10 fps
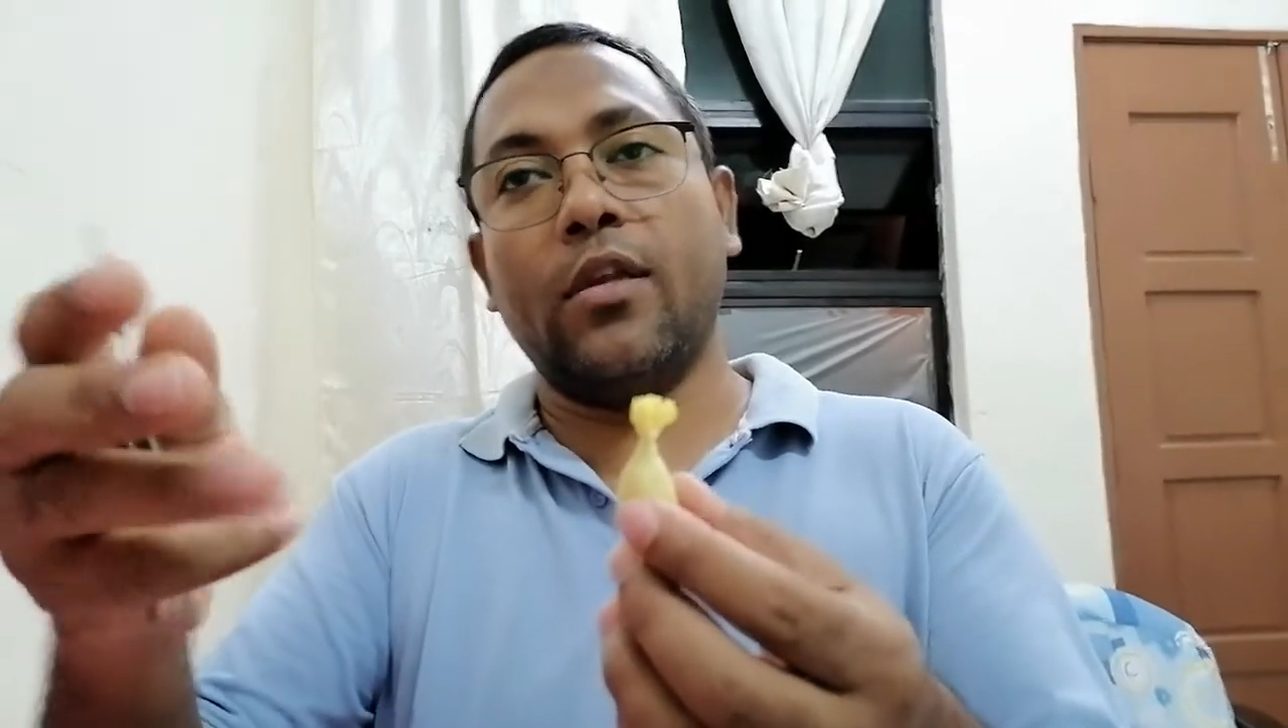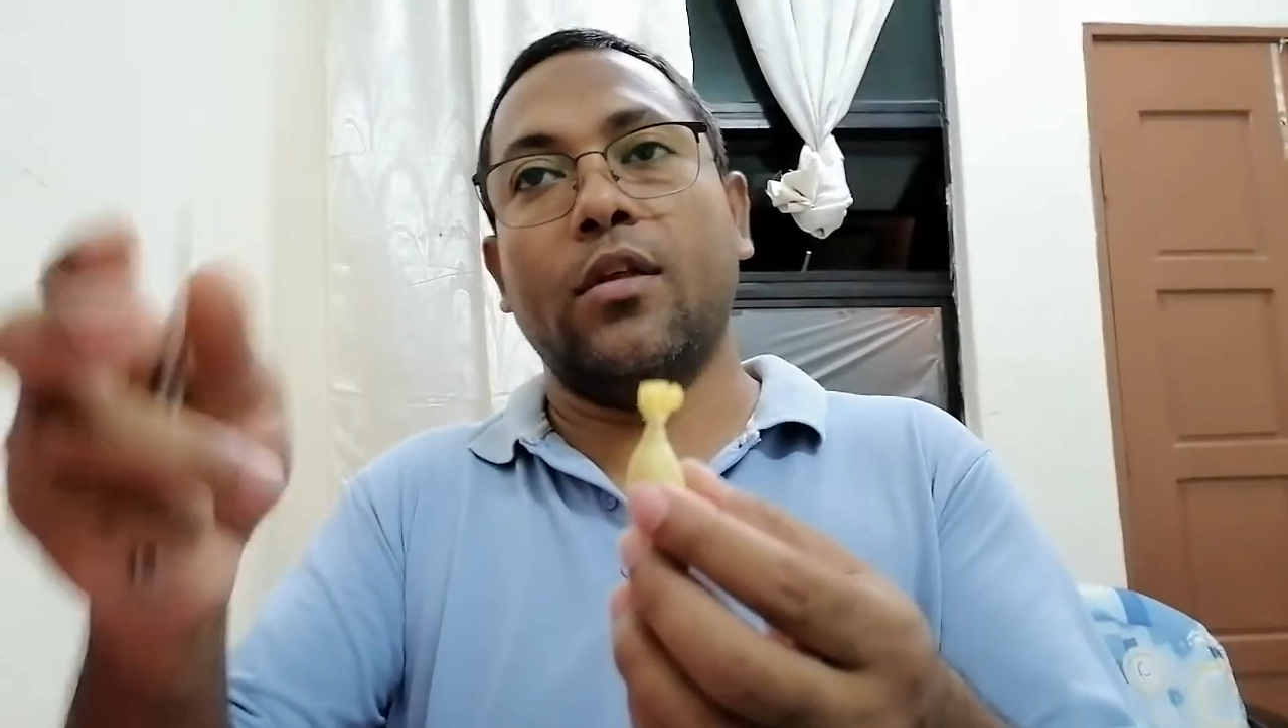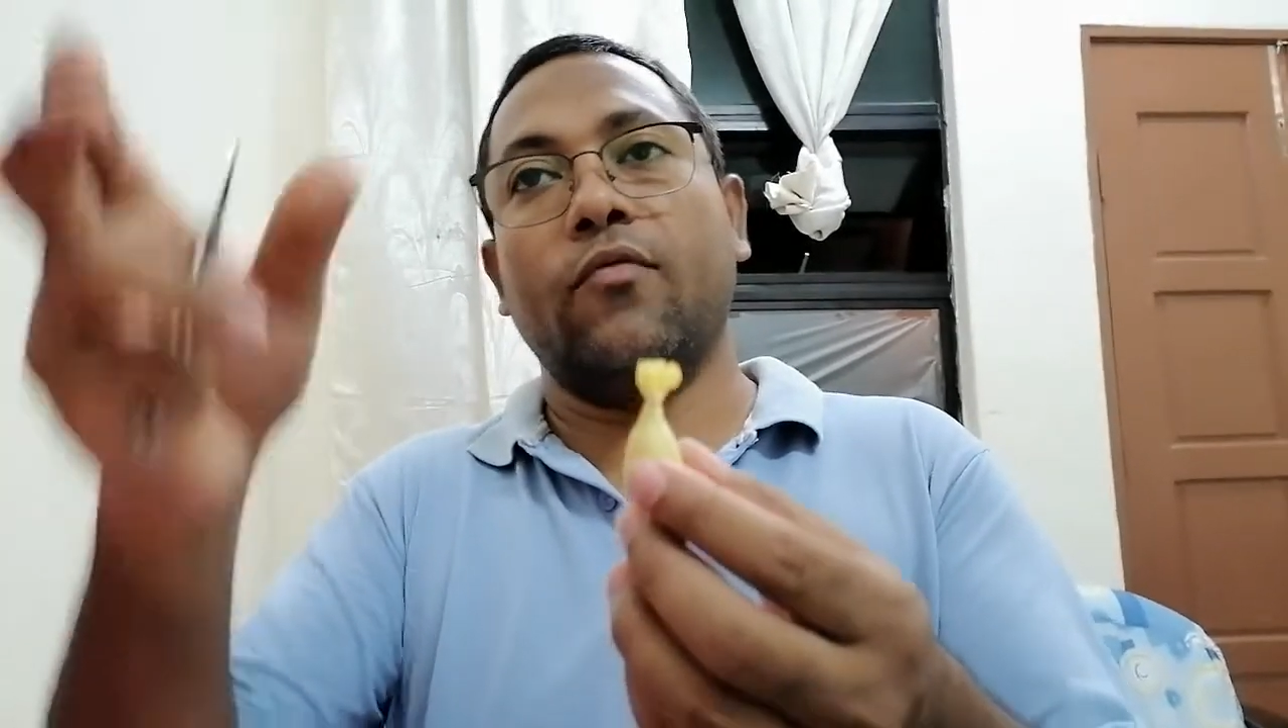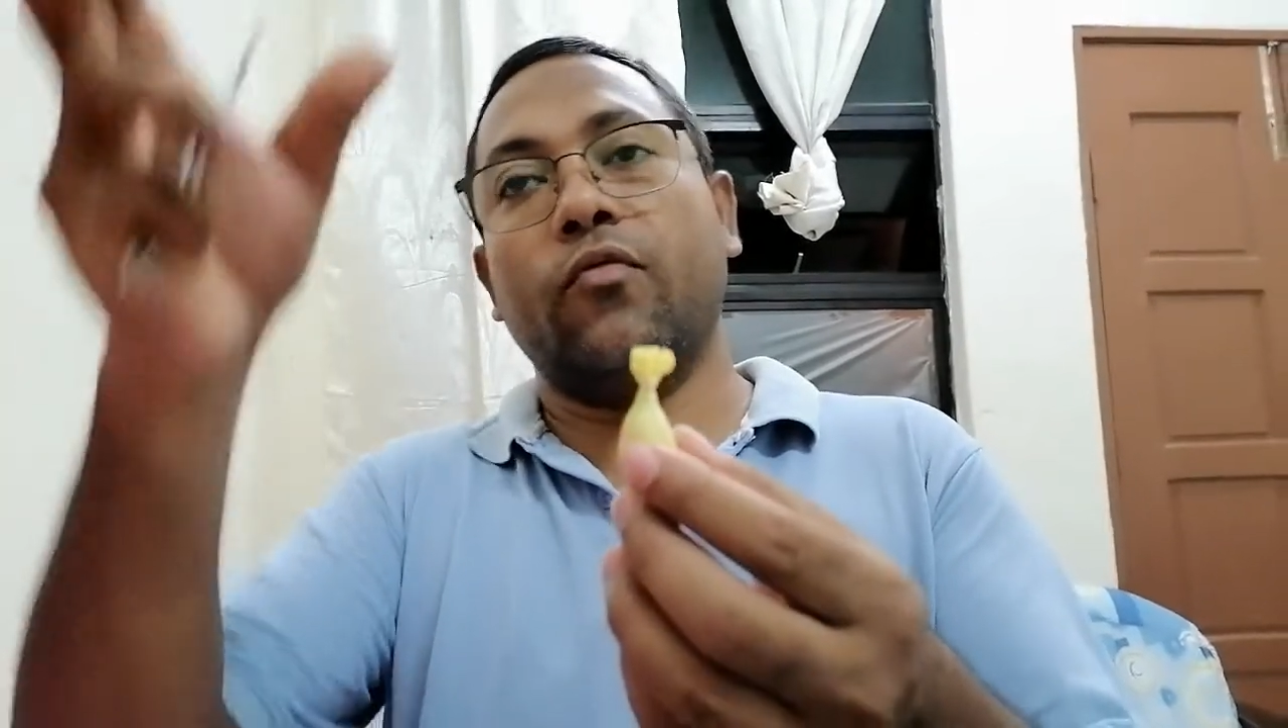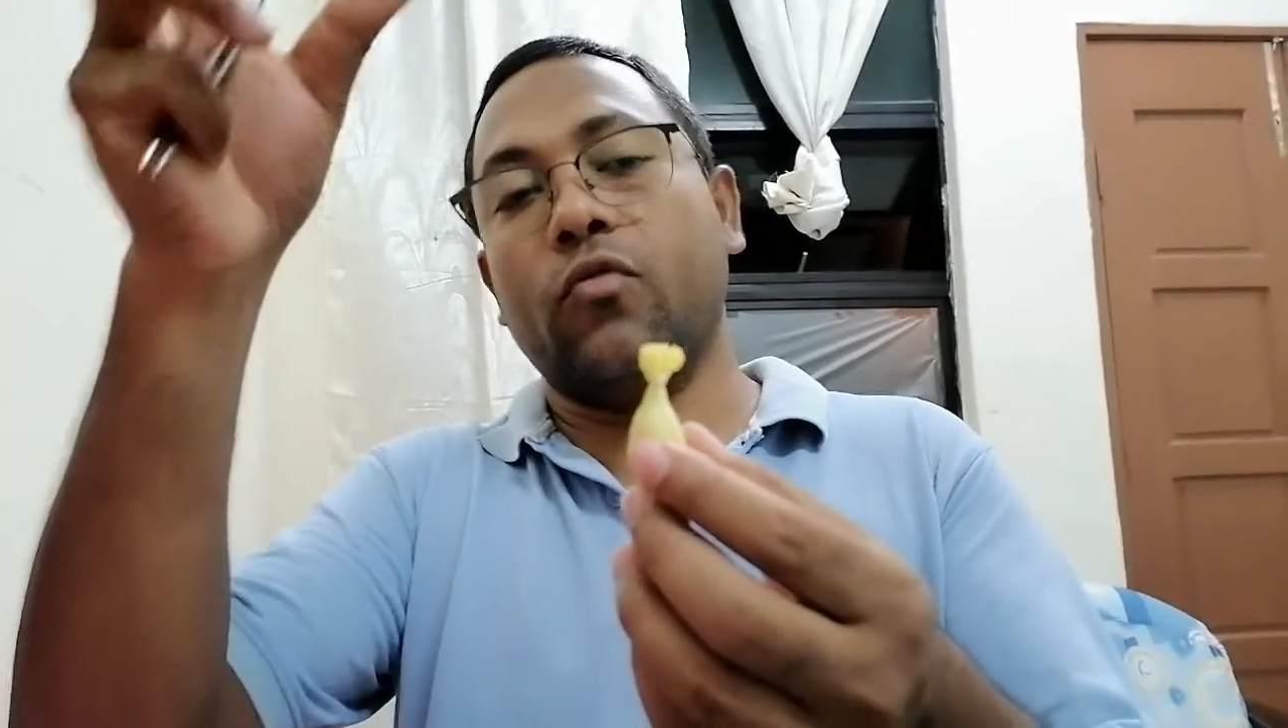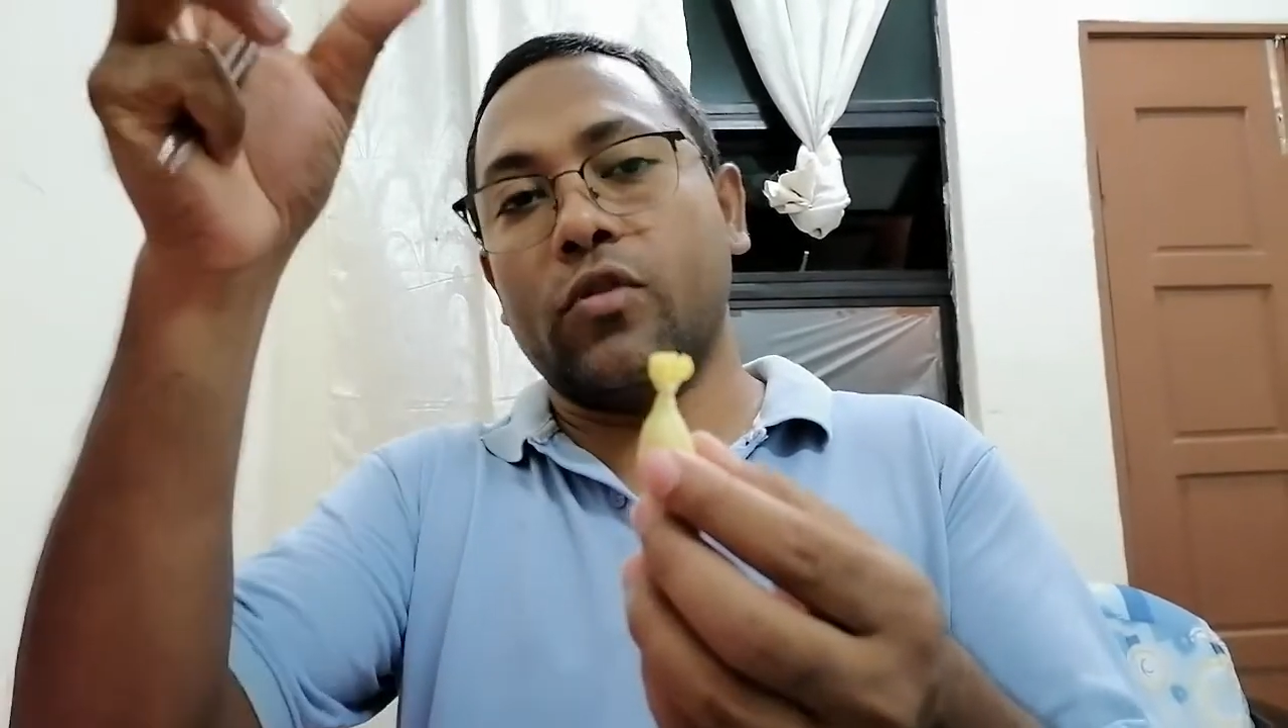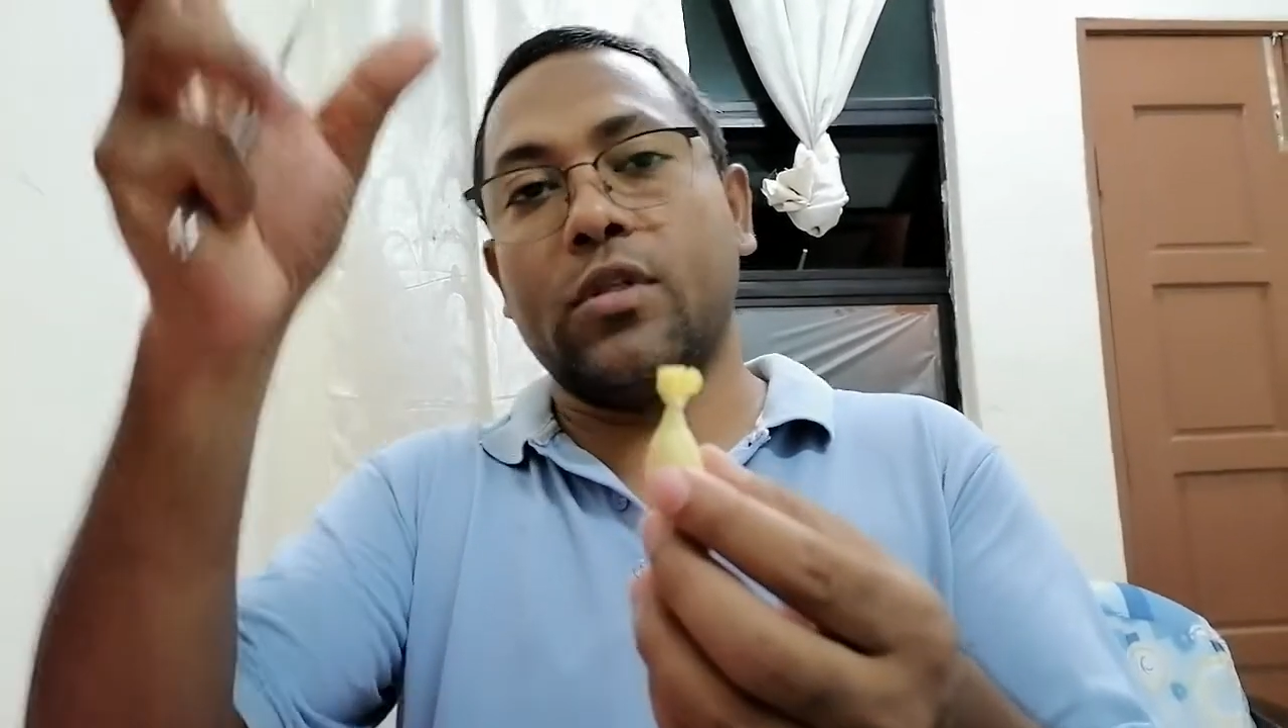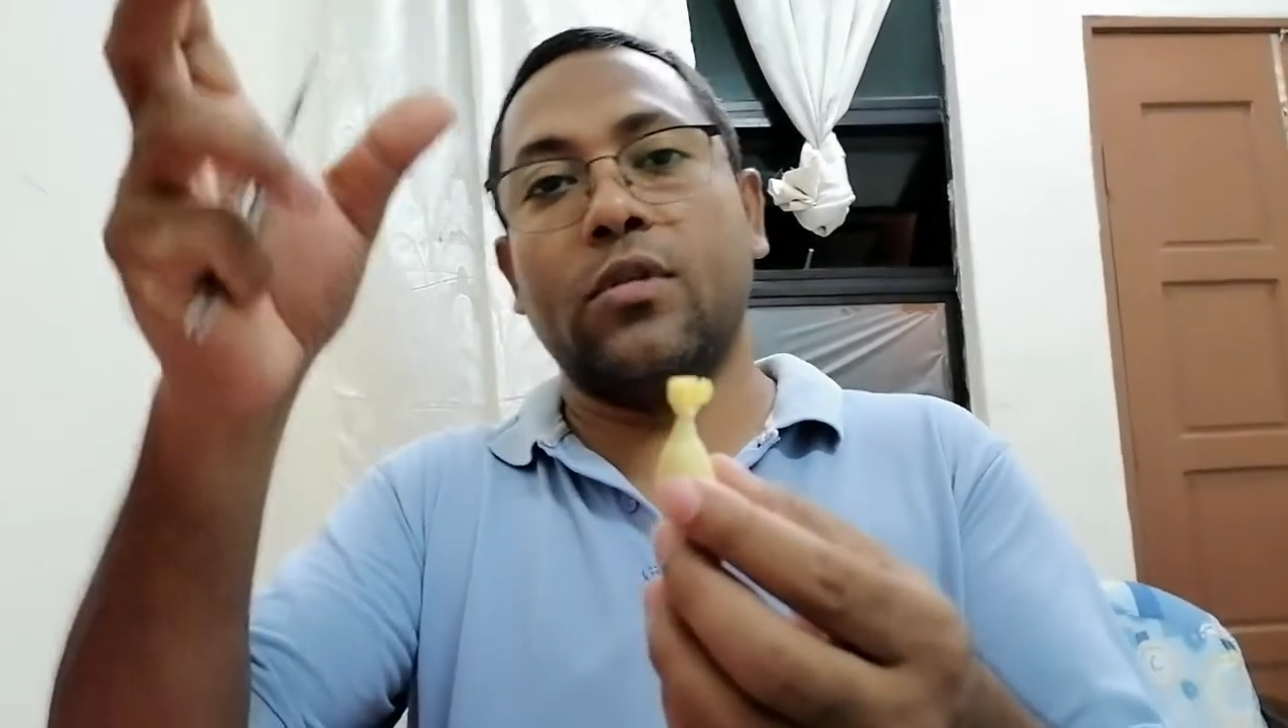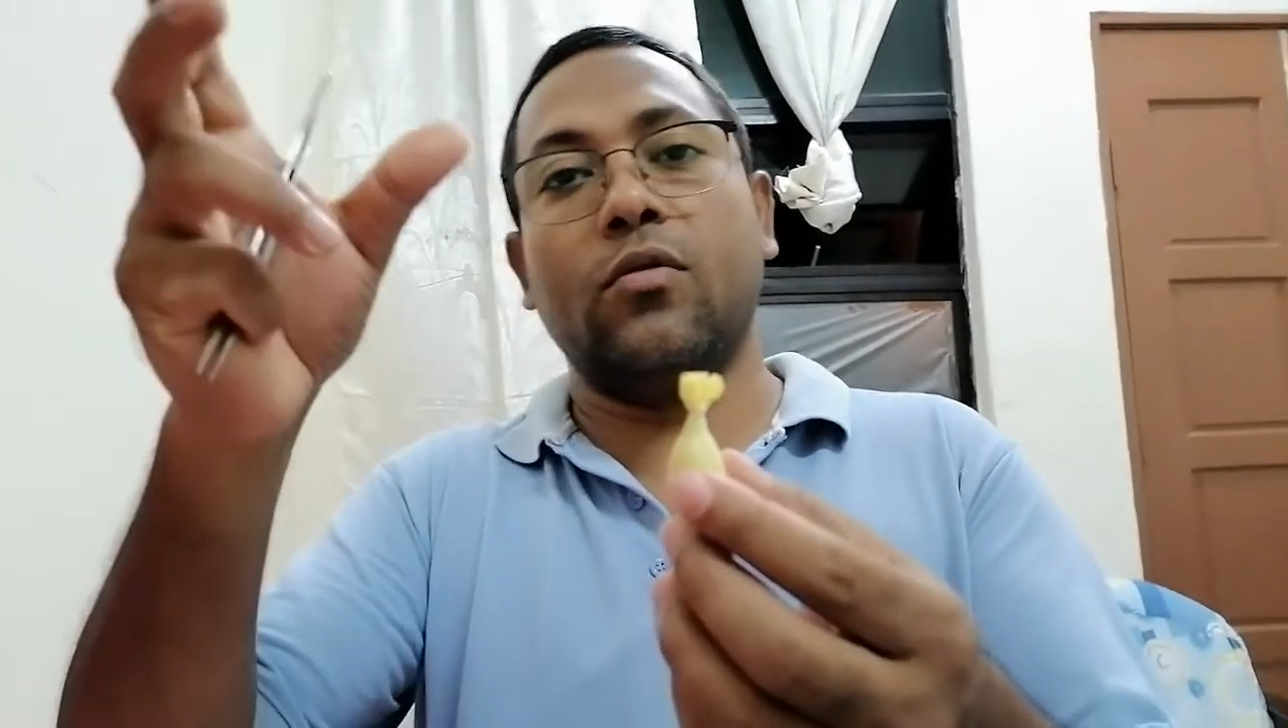the fruits,